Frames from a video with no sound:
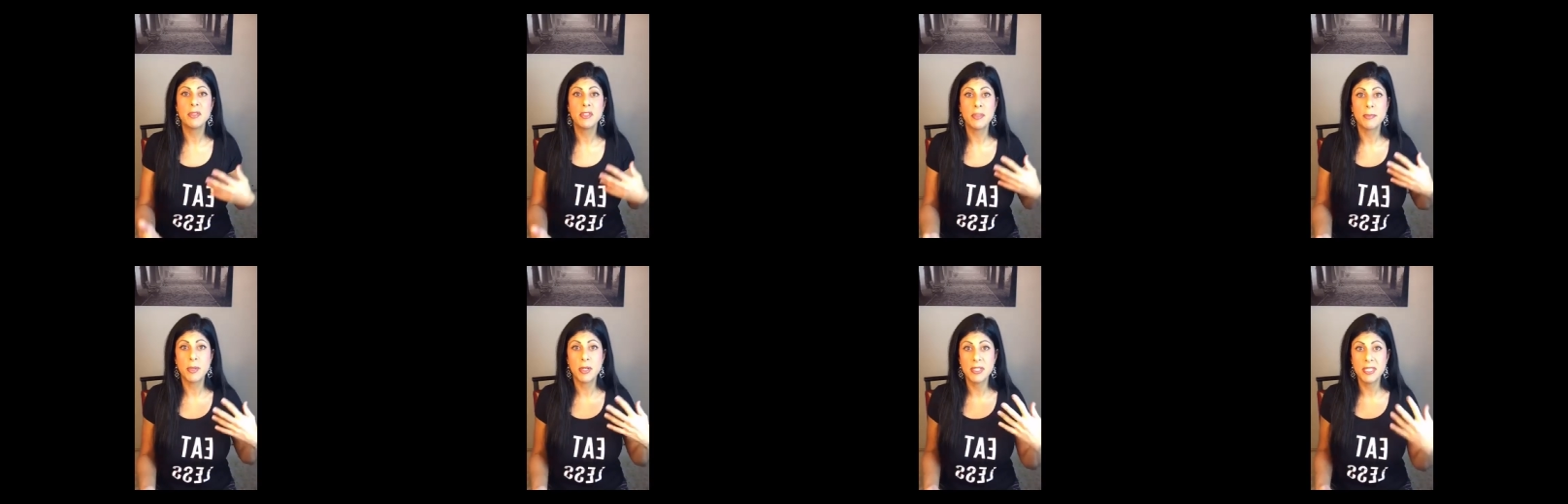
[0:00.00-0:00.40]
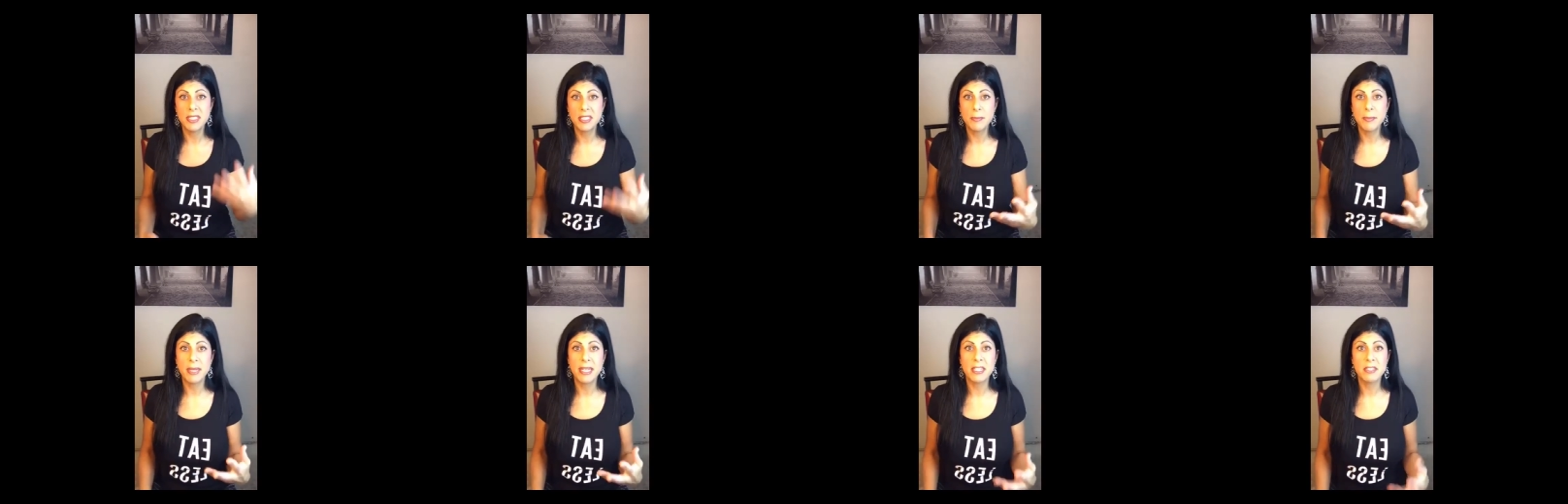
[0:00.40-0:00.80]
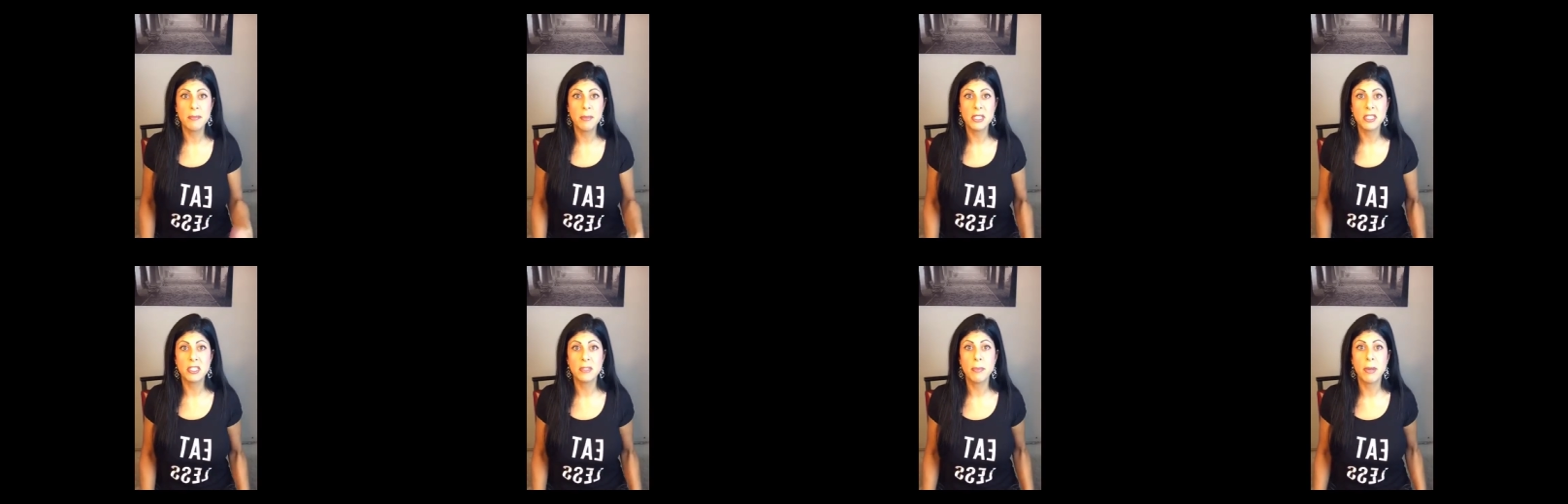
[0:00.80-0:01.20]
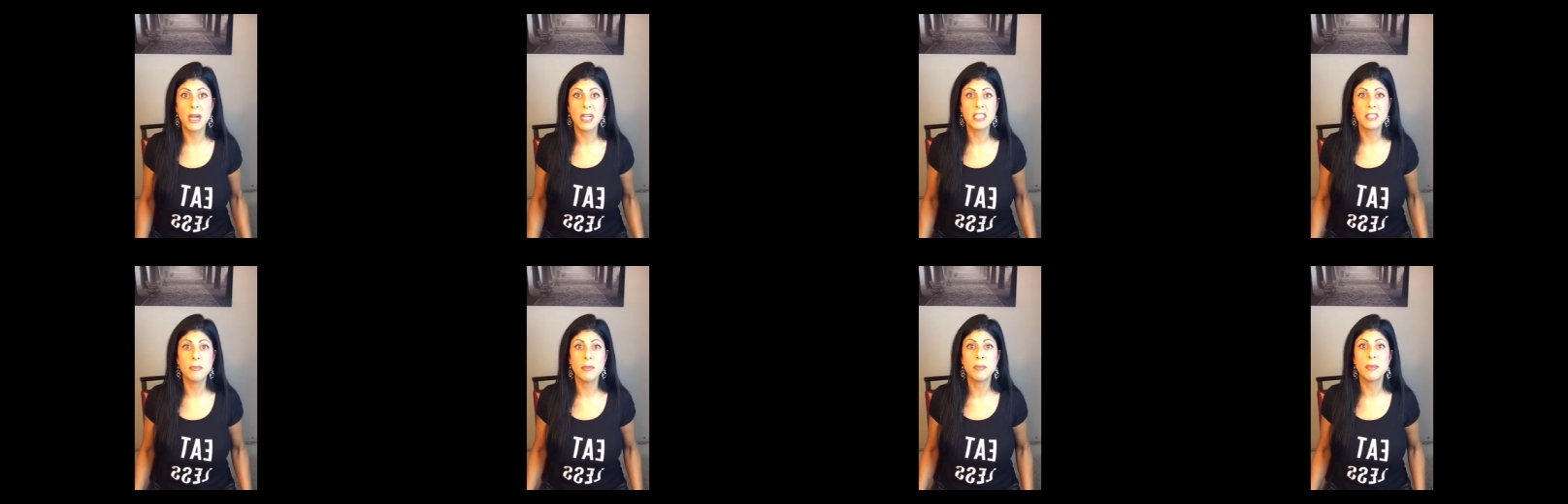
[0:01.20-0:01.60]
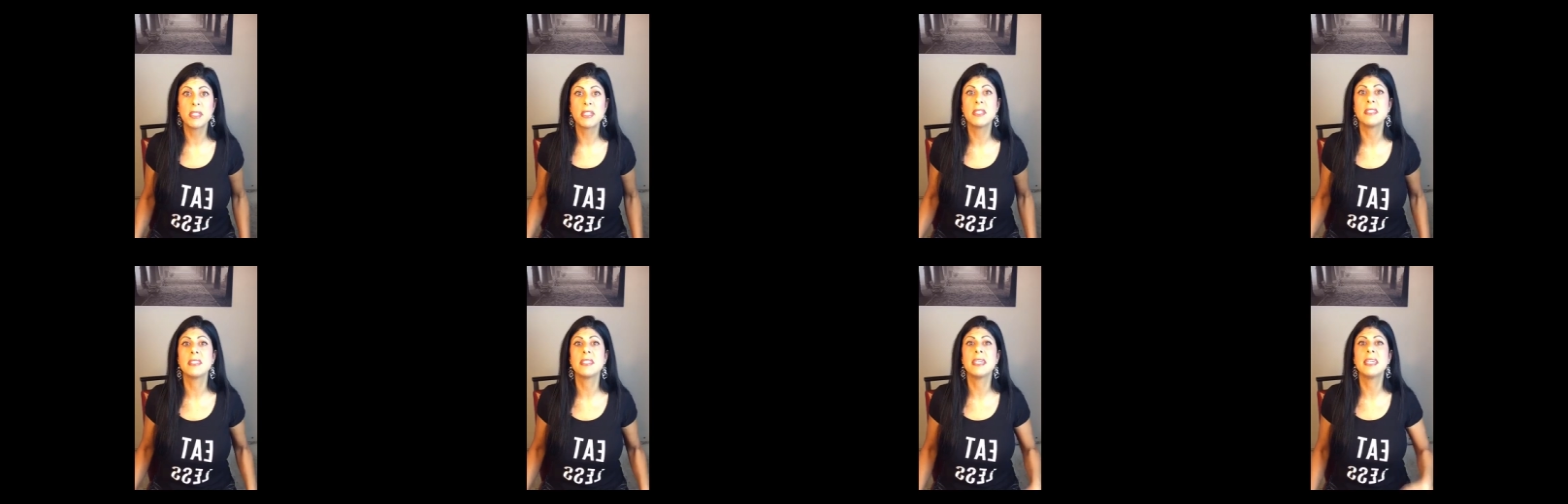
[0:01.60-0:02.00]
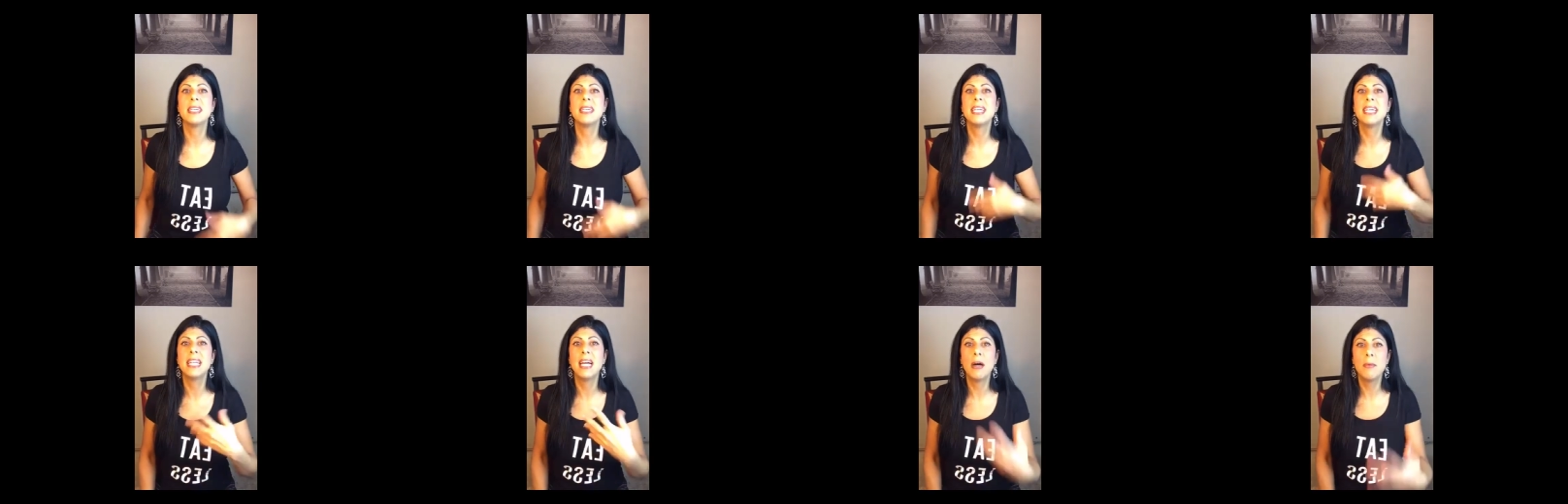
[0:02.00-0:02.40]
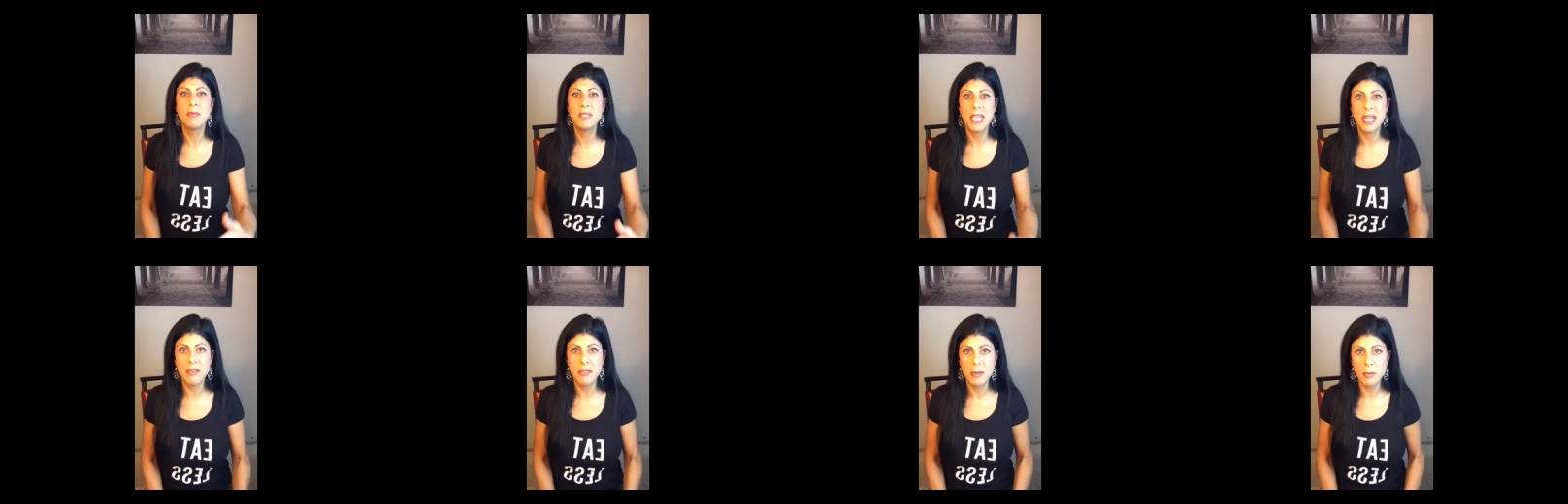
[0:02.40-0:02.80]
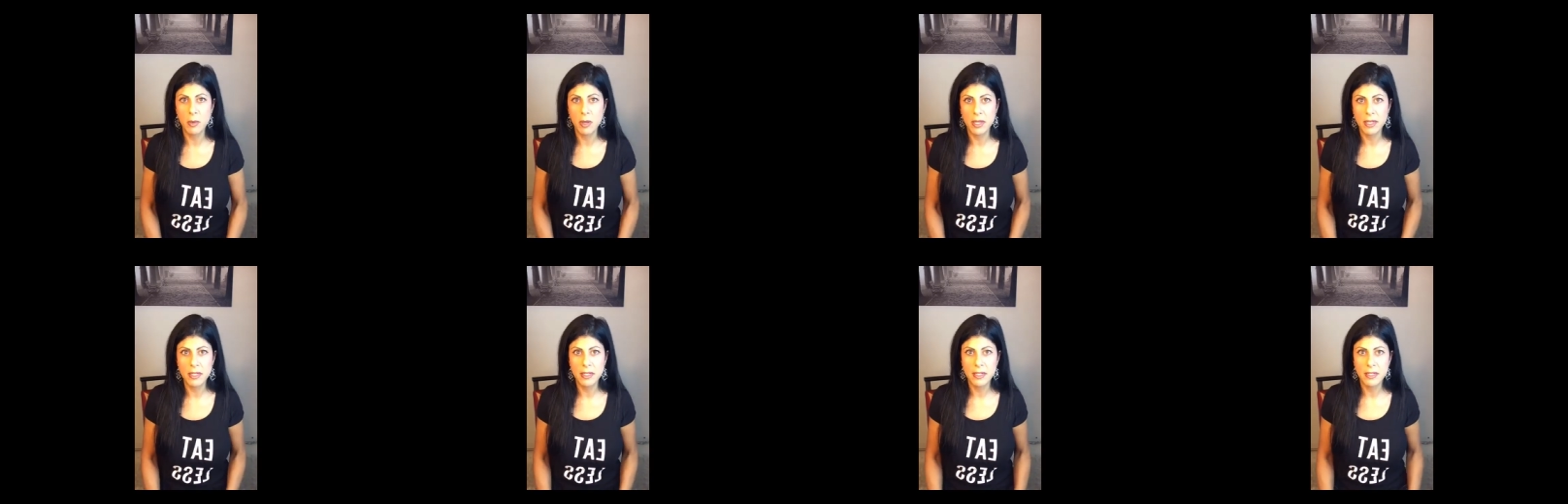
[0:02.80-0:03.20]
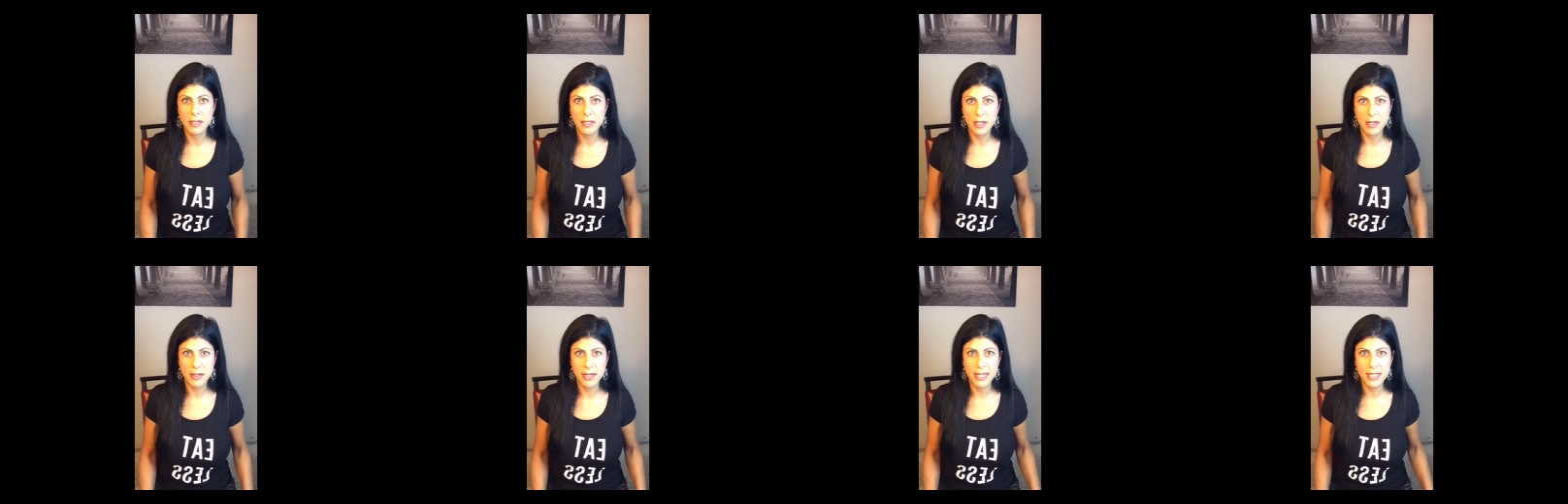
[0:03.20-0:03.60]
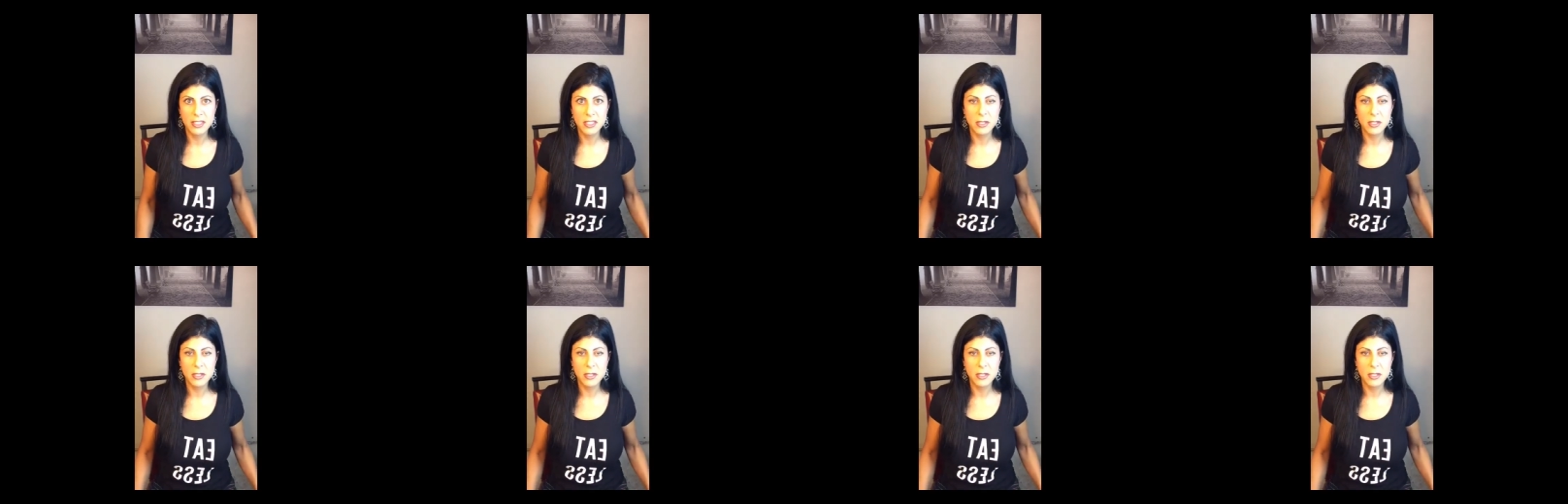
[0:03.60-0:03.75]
to participate as much as possible because it helps everyone. All right.